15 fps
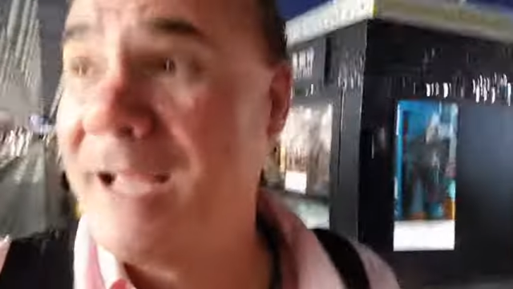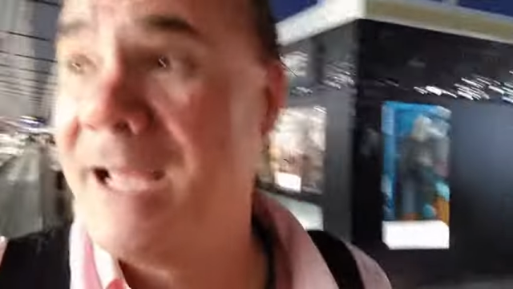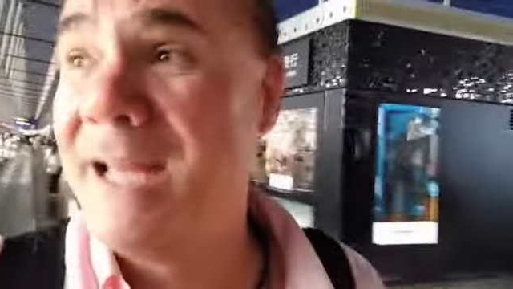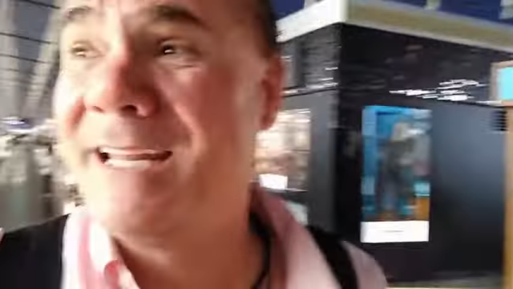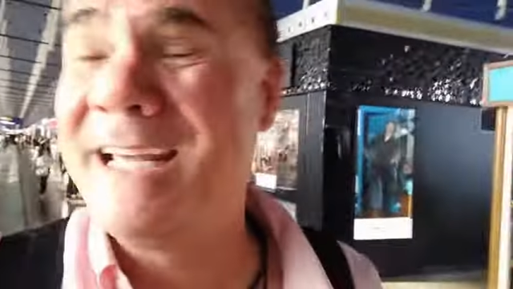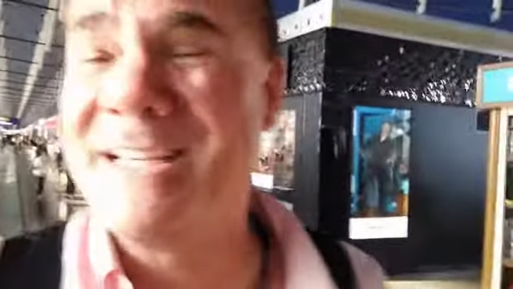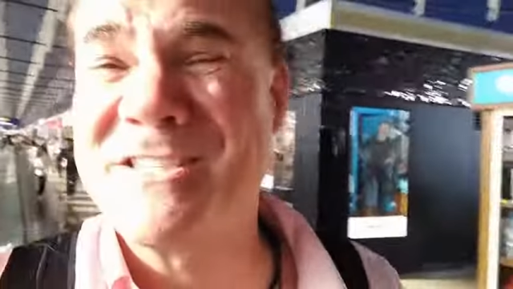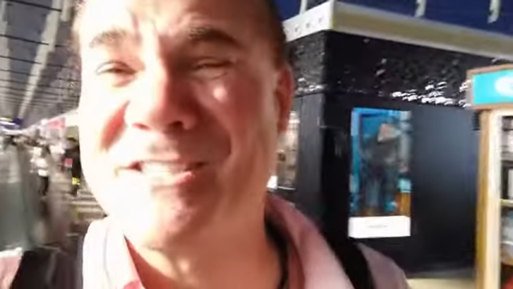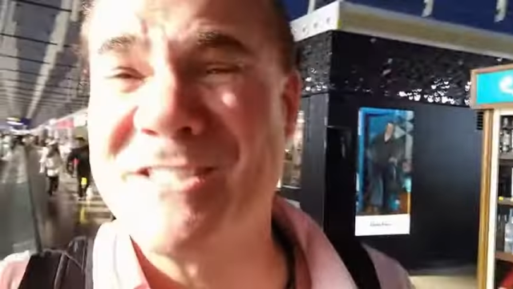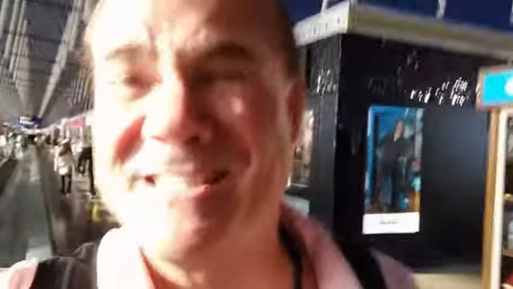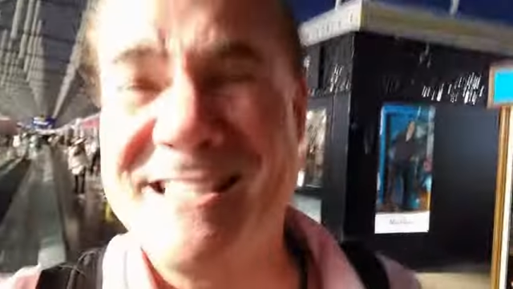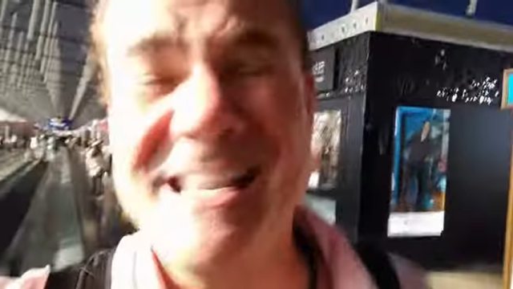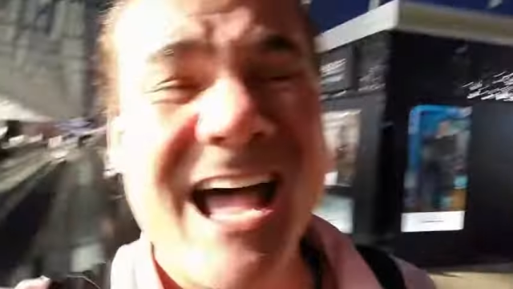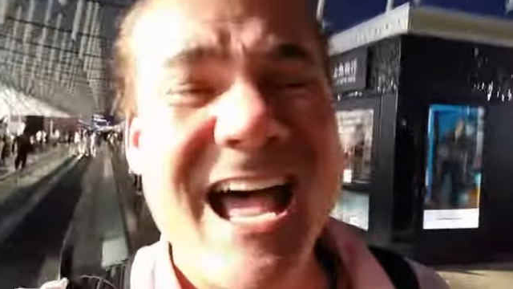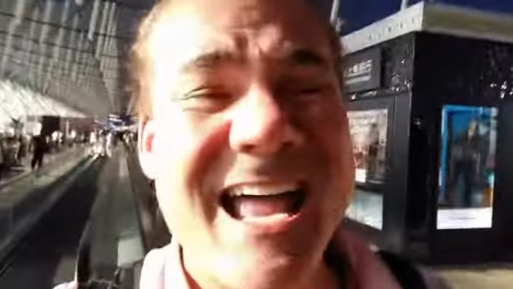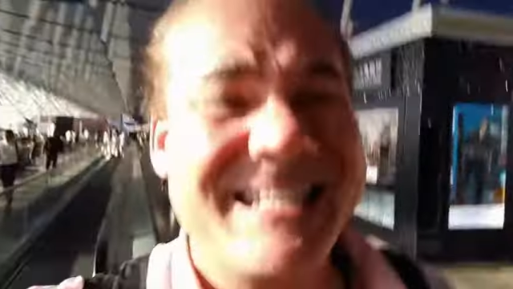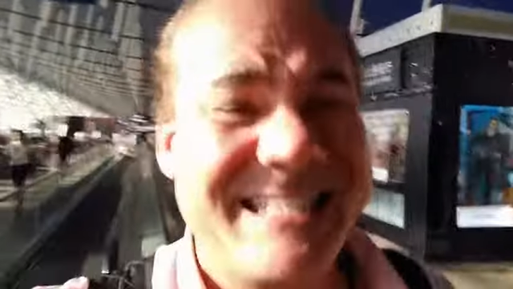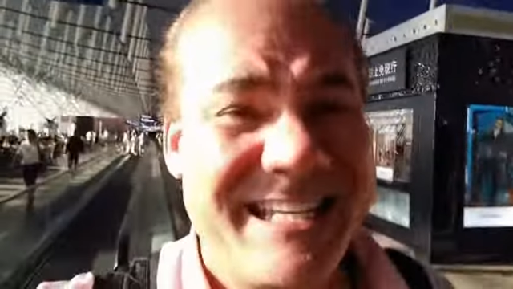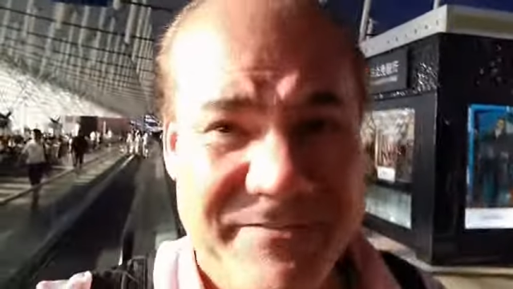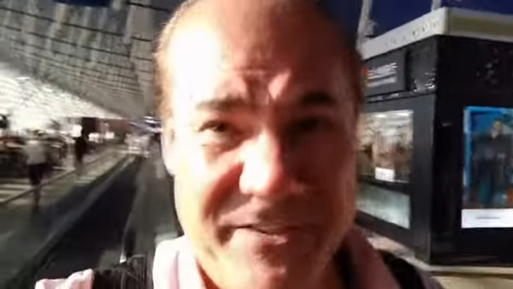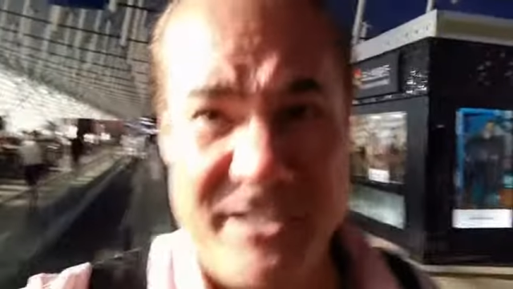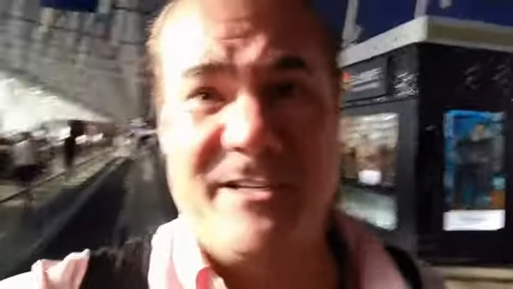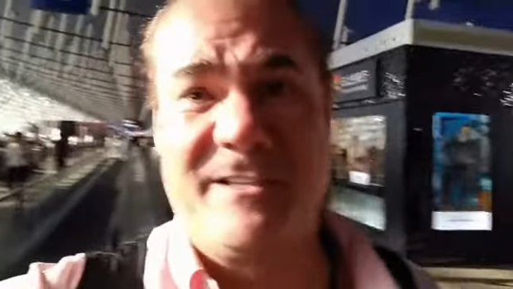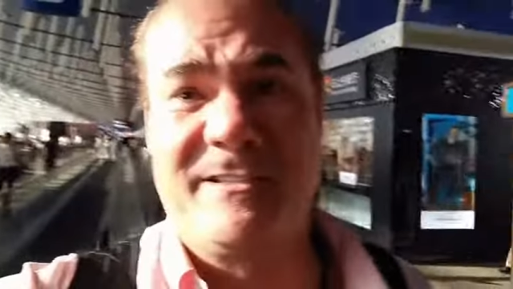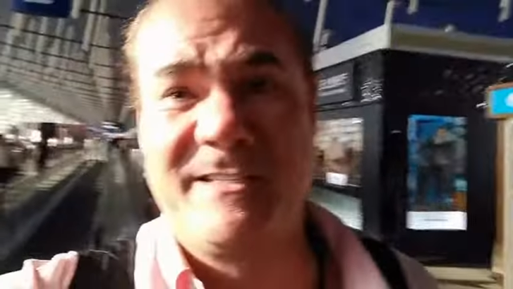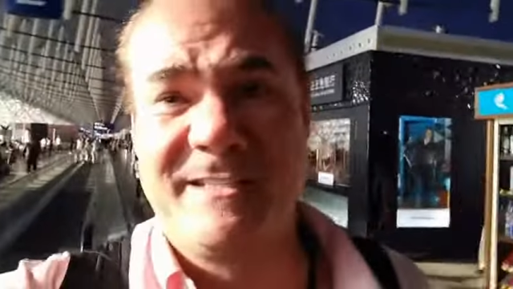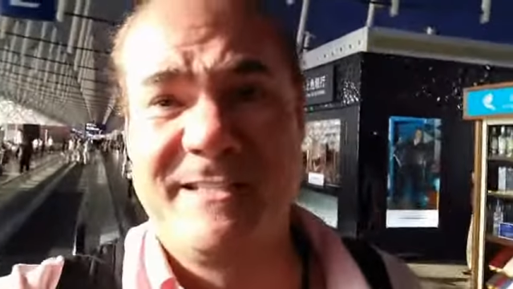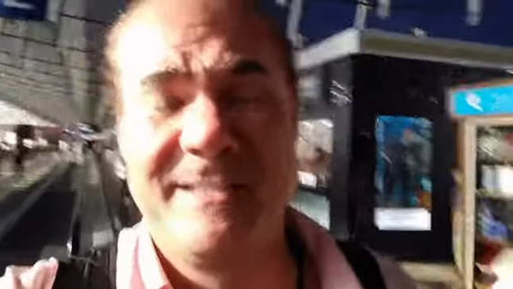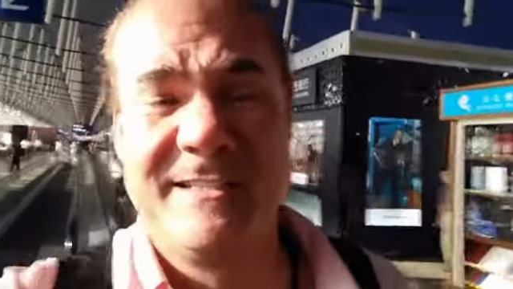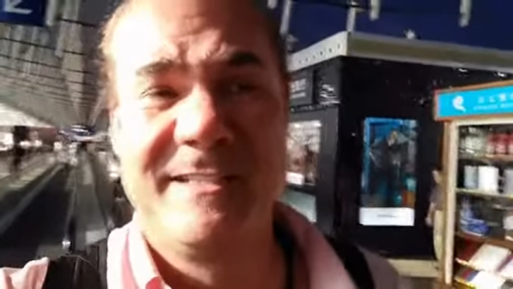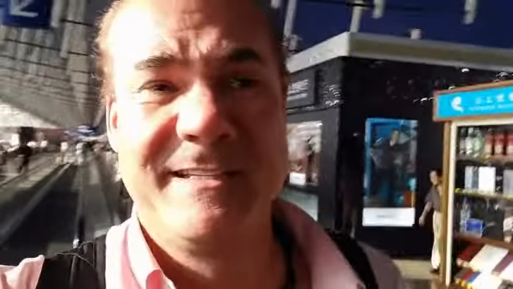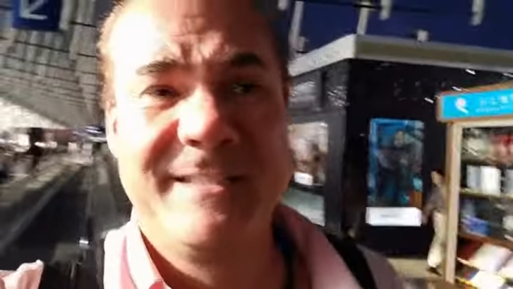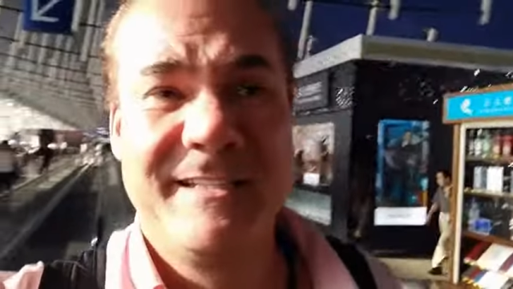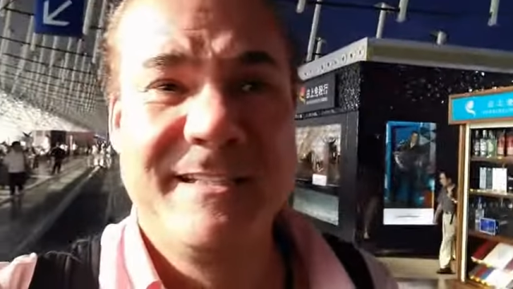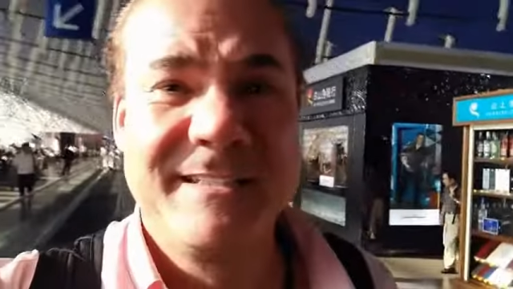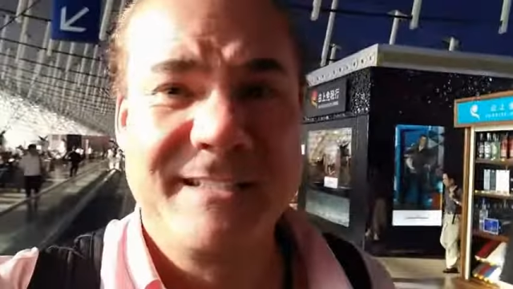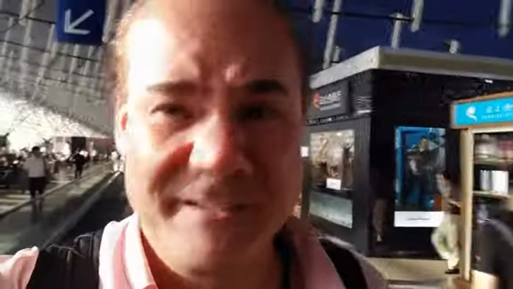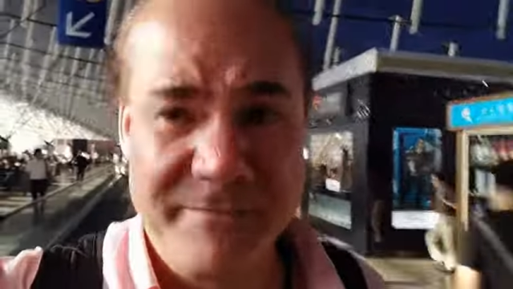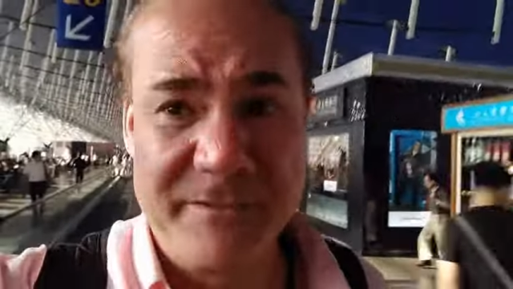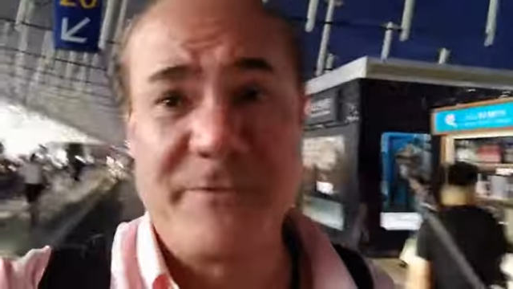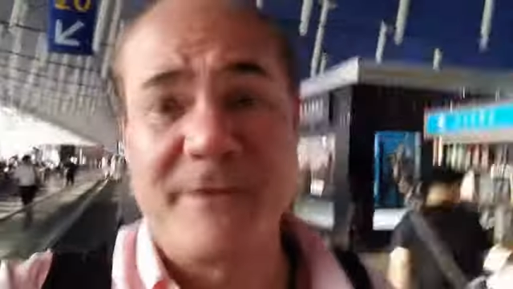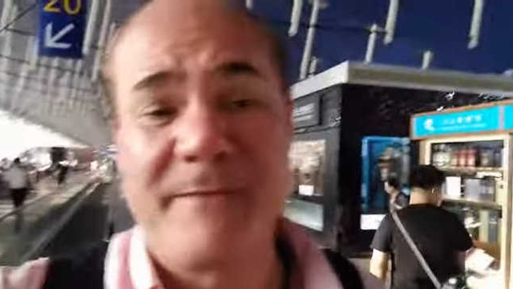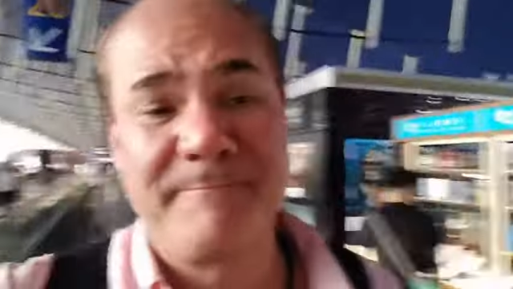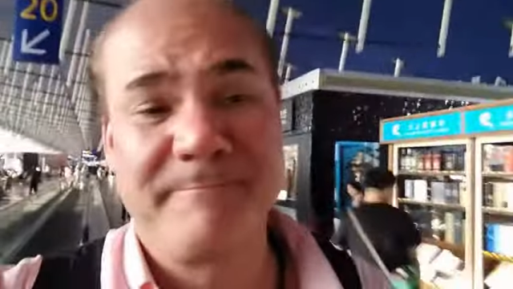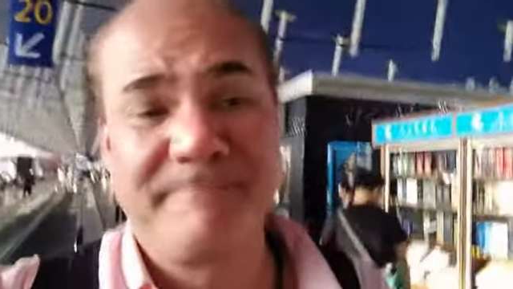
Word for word: And it's not difficult to live the dream.